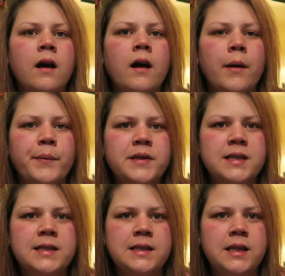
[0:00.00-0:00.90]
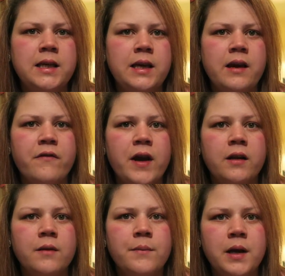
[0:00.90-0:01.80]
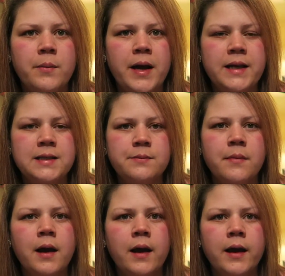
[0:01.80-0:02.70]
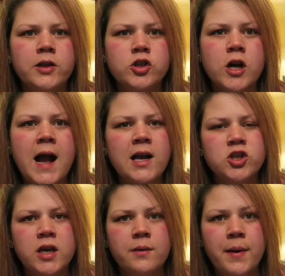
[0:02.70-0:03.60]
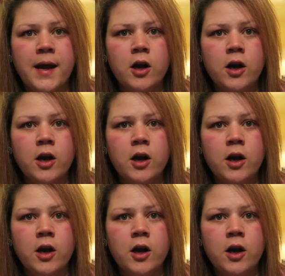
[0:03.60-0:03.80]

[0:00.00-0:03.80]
um, to see if I could minimize my trash in my